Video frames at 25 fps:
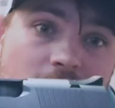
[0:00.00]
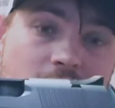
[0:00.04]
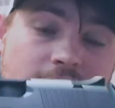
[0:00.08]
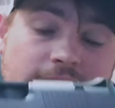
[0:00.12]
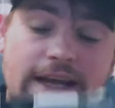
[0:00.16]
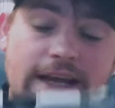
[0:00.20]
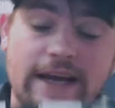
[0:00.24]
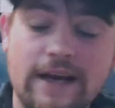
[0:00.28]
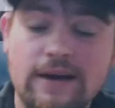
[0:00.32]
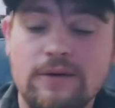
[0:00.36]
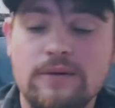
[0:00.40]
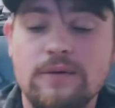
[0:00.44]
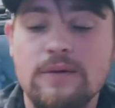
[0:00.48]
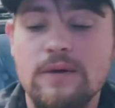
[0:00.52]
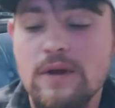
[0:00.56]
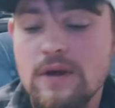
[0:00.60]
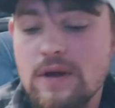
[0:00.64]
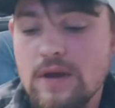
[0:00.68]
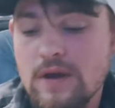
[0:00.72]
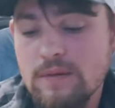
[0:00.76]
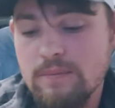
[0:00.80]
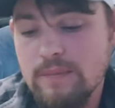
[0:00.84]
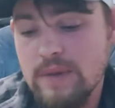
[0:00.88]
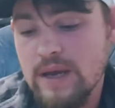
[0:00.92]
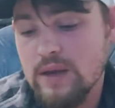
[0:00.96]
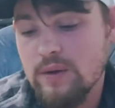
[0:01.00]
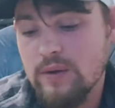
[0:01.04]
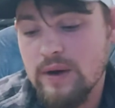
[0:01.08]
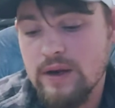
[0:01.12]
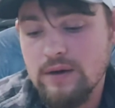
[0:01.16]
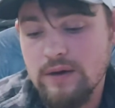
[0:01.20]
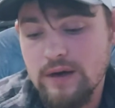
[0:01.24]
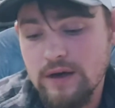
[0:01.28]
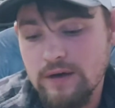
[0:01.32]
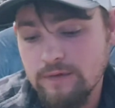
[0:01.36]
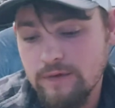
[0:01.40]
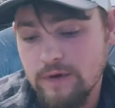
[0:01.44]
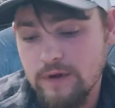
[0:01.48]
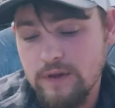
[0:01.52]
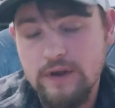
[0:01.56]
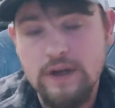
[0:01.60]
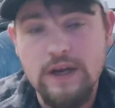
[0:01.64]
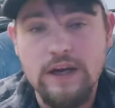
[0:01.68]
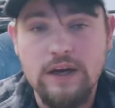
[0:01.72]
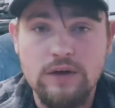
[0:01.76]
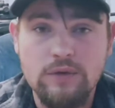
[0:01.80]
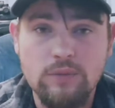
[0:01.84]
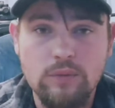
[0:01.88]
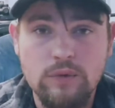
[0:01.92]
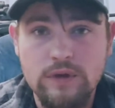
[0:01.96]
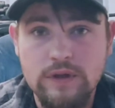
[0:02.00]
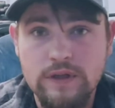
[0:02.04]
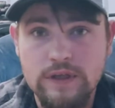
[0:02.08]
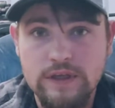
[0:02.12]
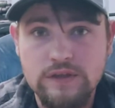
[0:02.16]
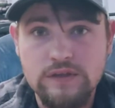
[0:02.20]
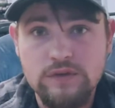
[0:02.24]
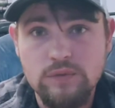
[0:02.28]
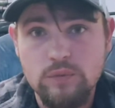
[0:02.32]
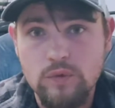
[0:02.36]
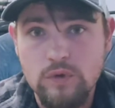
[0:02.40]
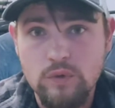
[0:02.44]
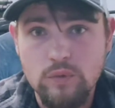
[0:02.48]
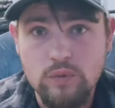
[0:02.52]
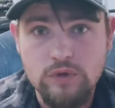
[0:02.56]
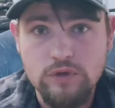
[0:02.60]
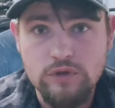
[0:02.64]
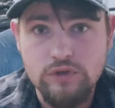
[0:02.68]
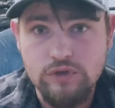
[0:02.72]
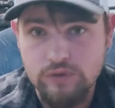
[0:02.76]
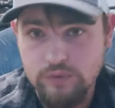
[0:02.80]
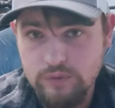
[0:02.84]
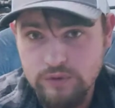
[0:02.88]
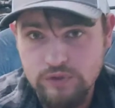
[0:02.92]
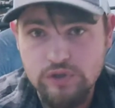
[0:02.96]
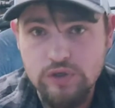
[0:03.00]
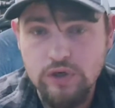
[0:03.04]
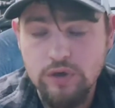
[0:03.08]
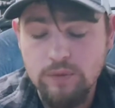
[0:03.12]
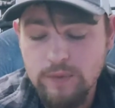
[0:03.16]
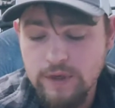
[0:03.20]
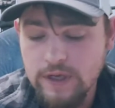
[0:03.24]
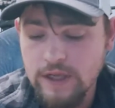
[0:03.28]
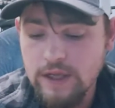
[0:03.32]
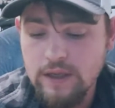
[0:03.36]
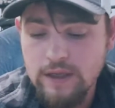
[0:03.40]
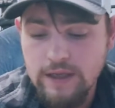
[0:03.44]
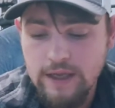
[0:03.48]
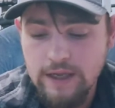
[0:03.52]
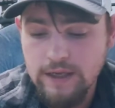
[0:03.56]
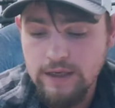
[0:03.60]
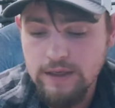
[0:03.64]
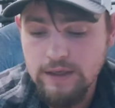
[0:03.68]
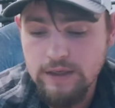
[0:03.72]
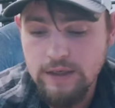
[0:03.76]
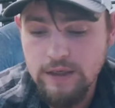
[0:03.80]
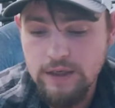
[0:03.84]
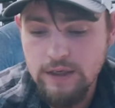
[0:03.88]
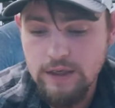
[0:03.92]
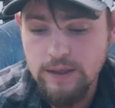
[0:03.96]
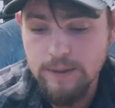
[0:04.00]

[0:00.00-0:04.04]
Now, my great-grandfather carried one of these in World War II in Germany, and